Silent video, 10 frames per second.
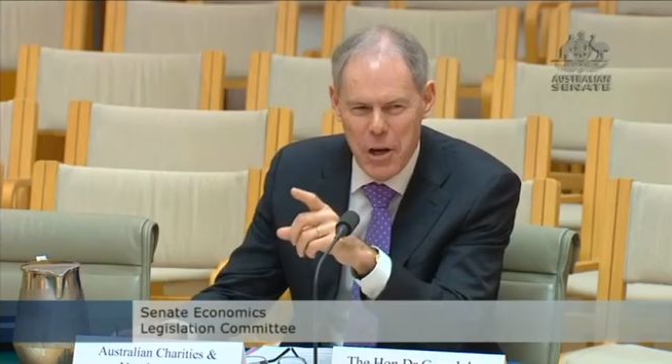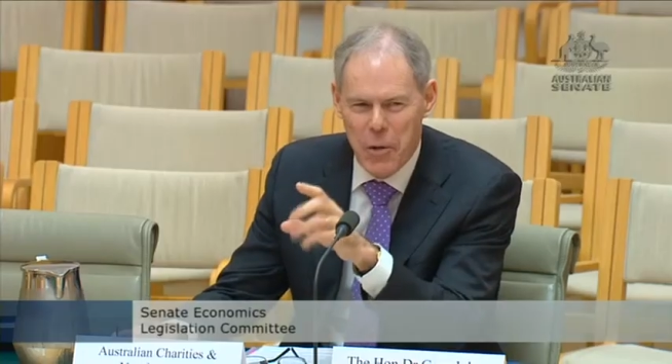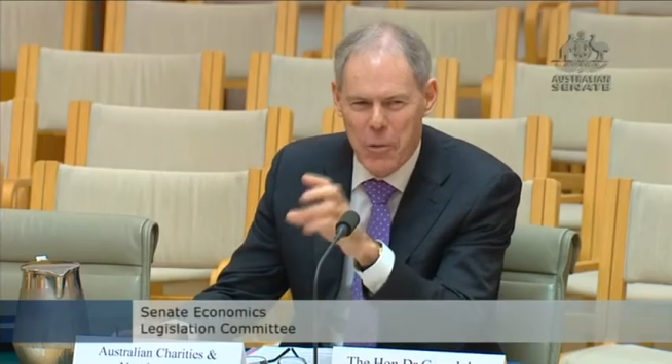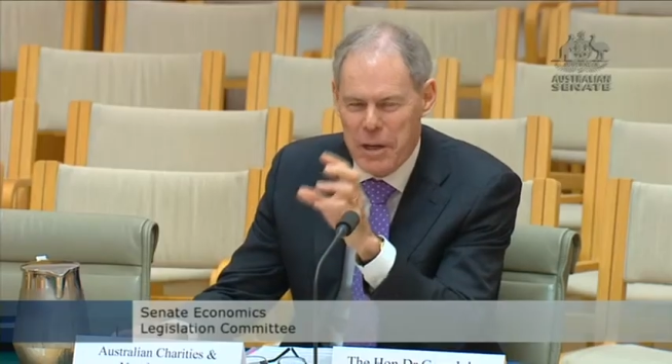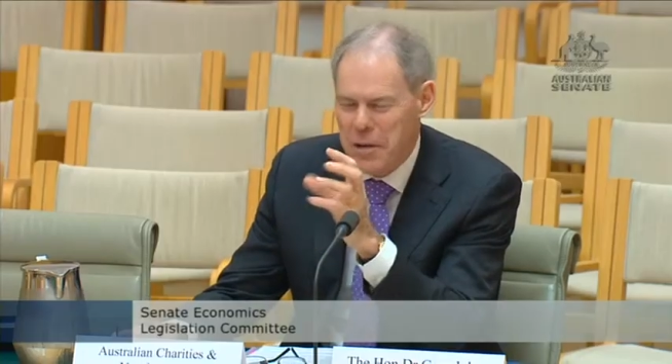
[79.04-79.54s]

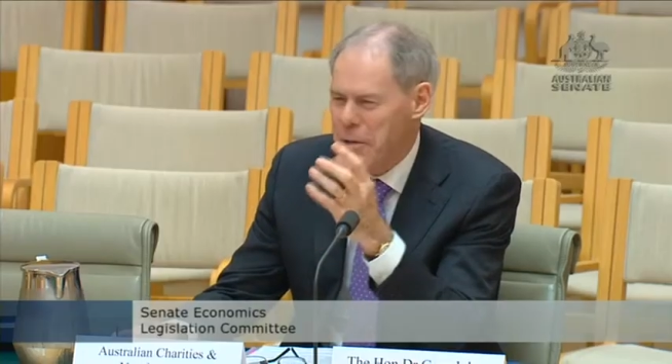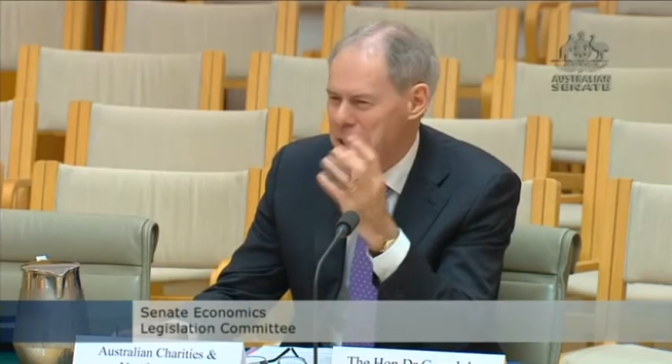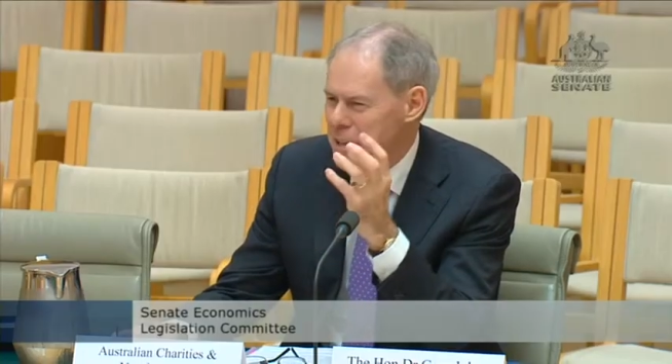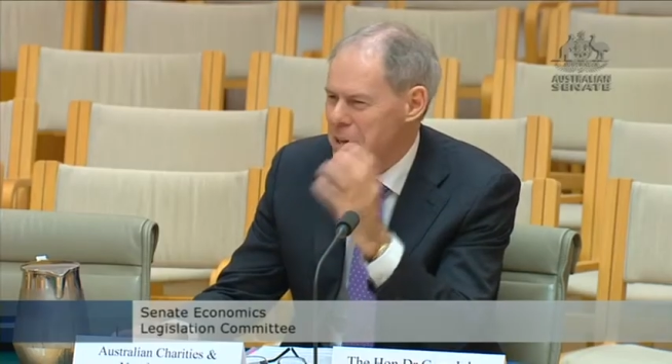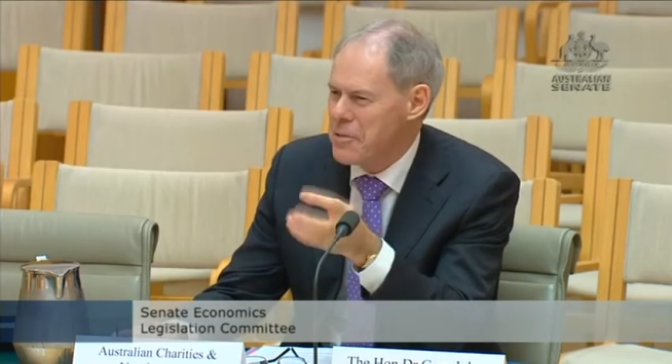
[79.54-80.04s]
we
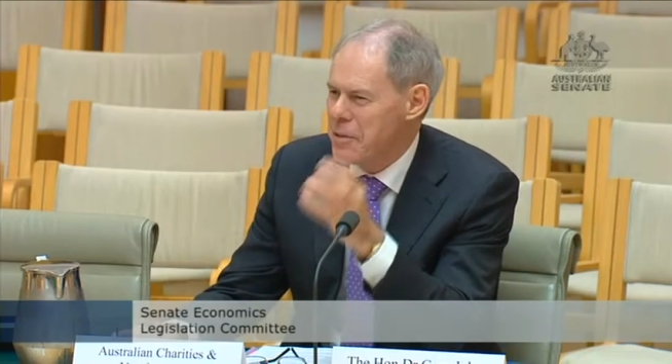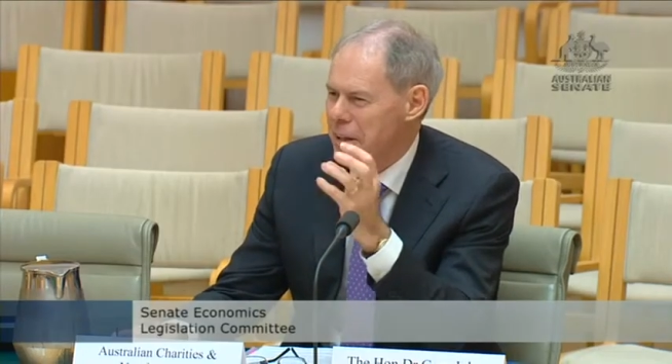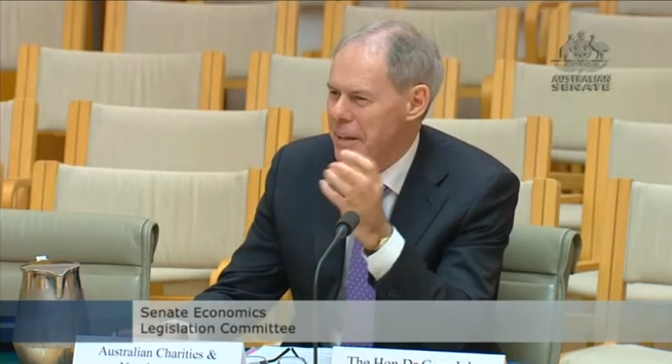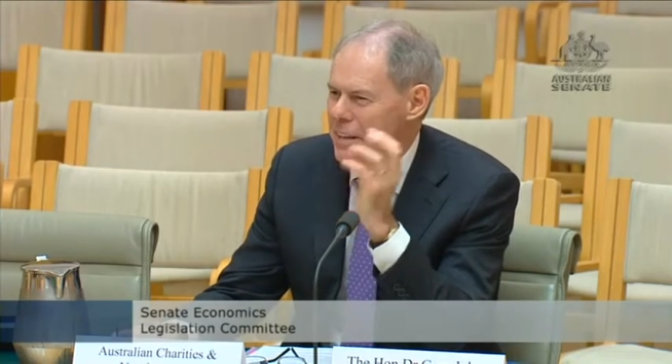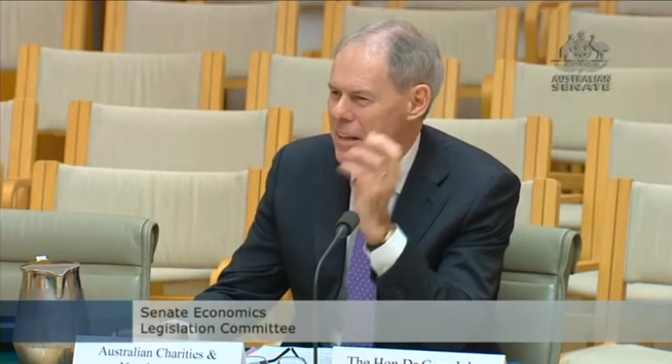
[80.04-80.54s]
don't...
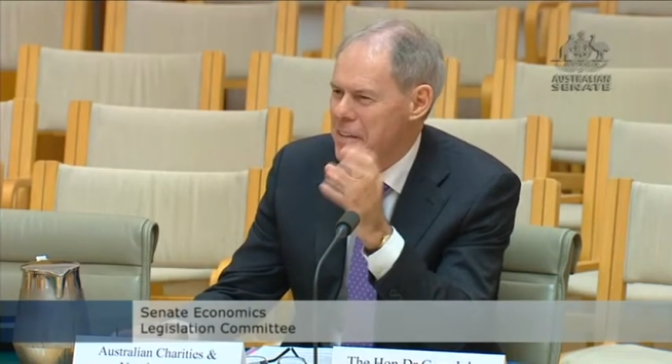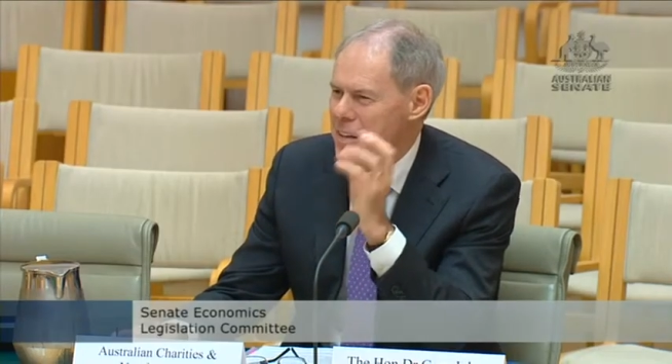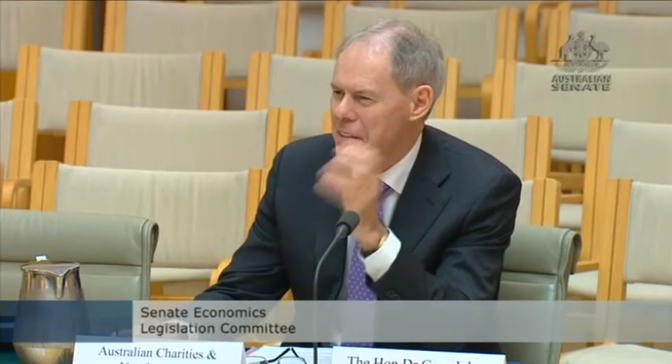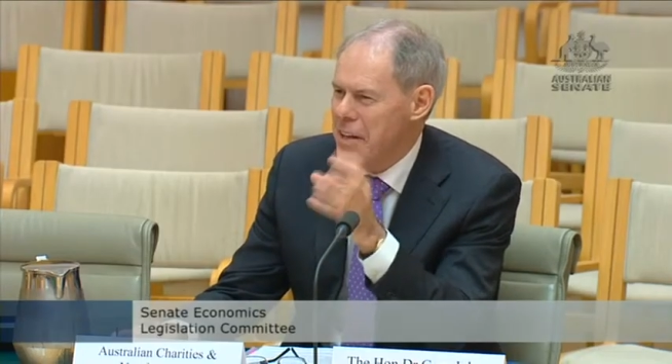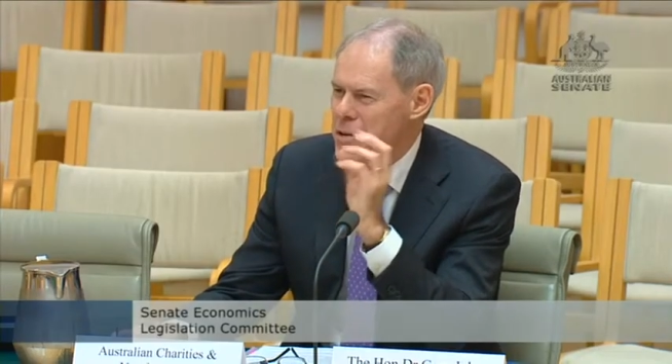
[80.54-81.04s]

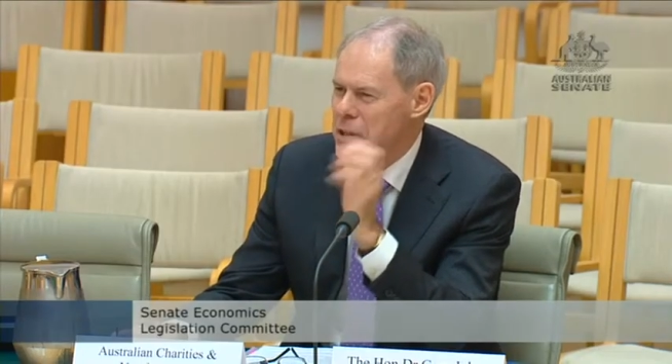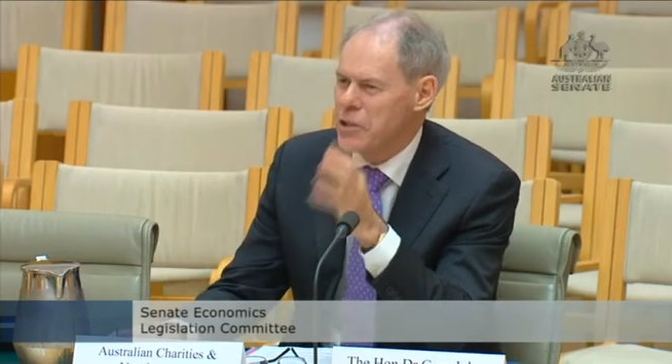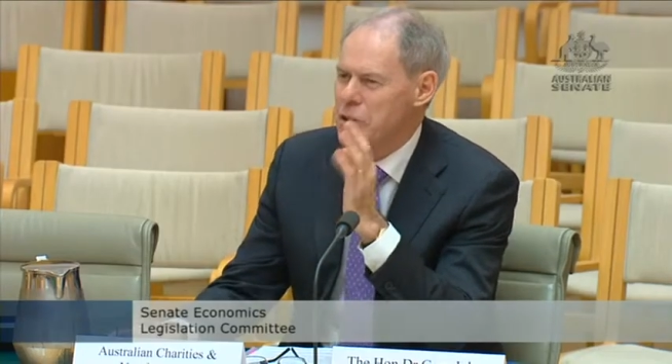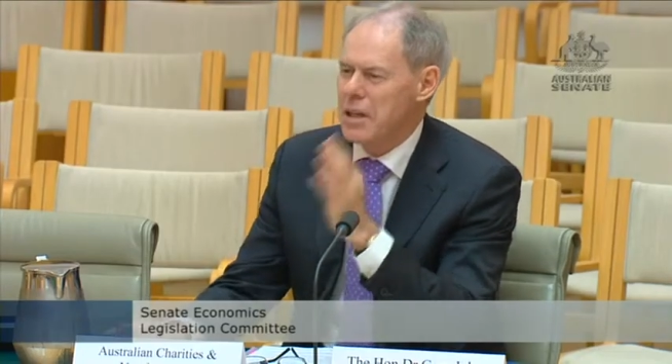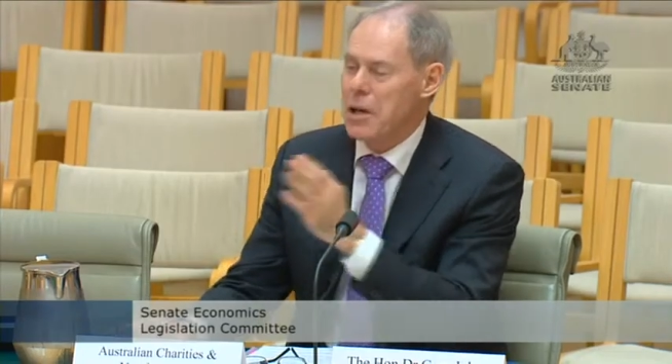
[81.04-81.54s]
There
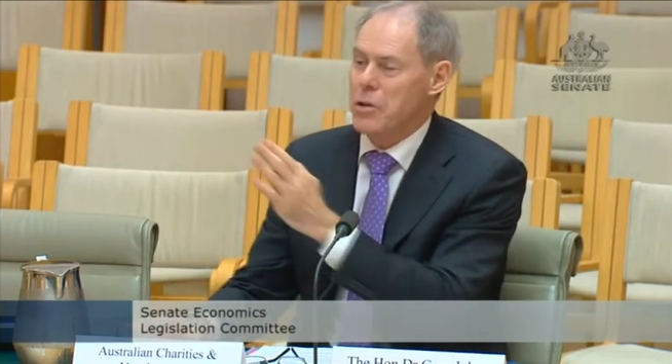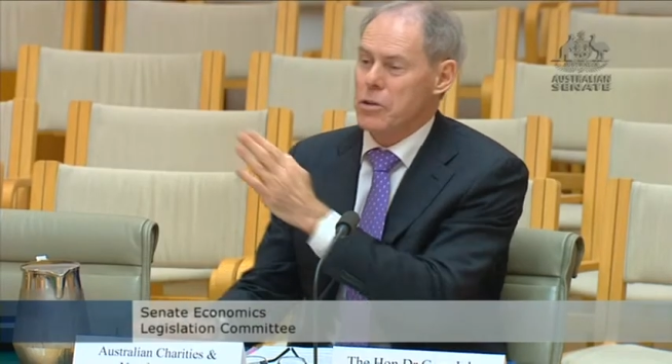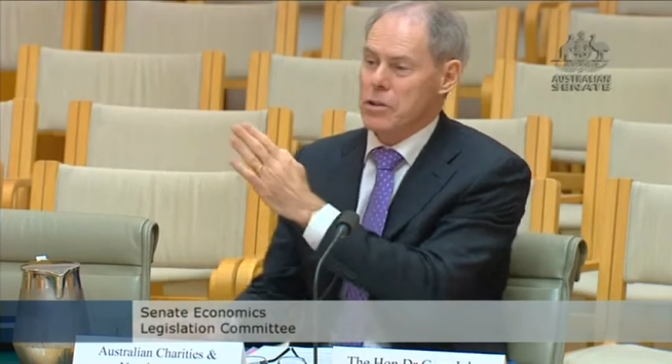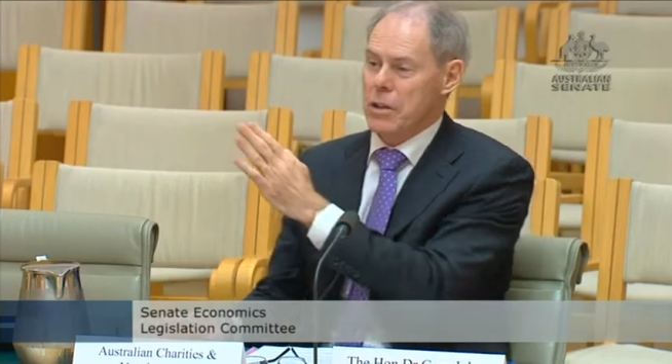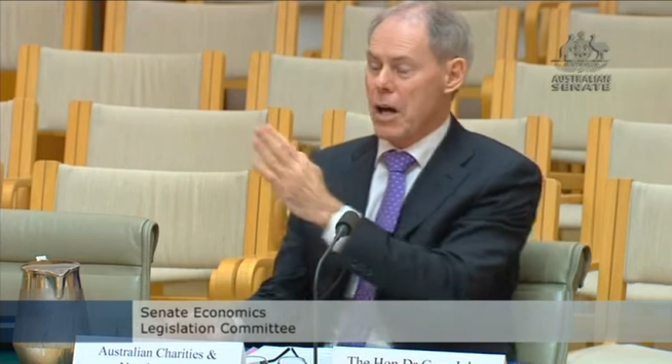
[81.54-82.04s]
is no
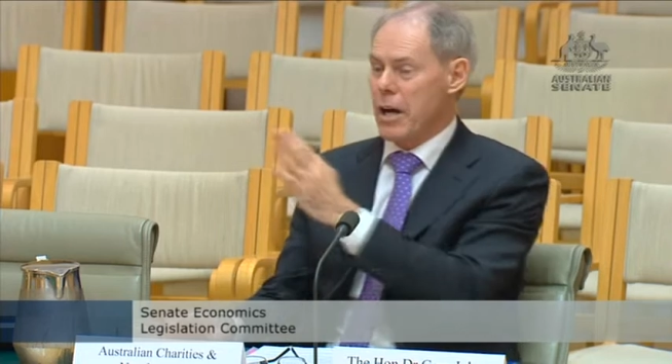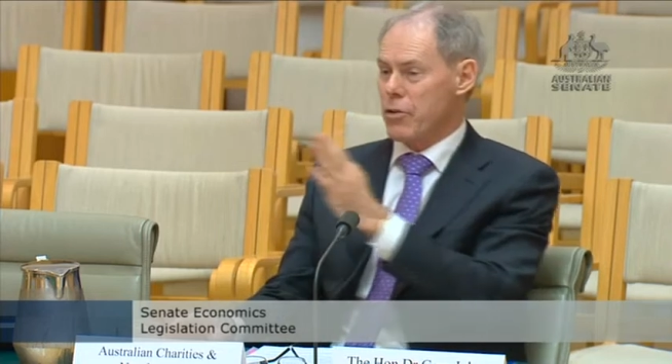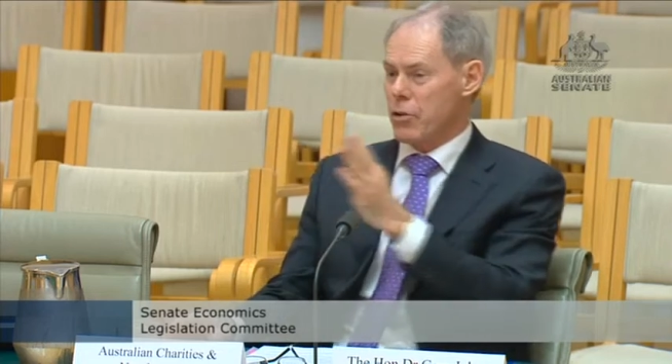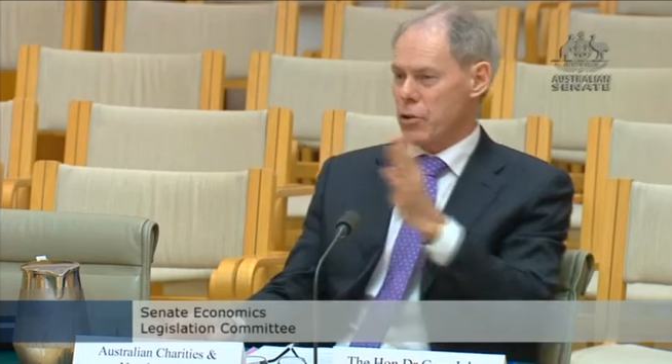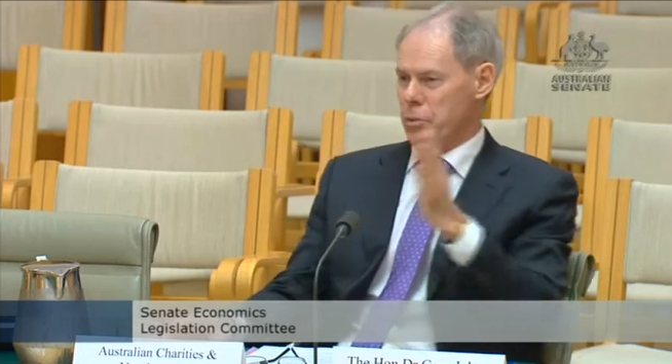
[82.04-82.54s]
slide
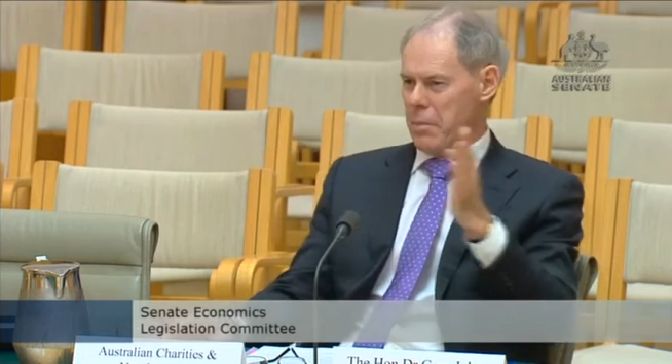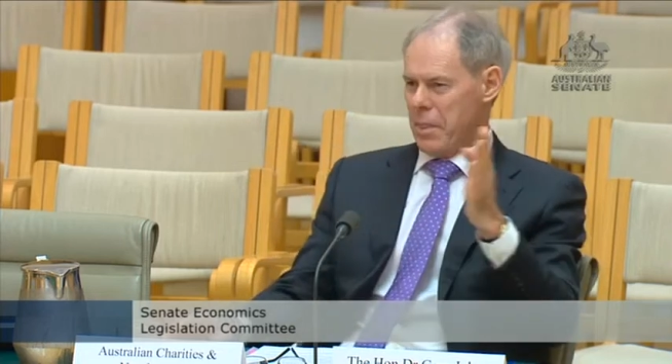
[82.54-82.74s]
rule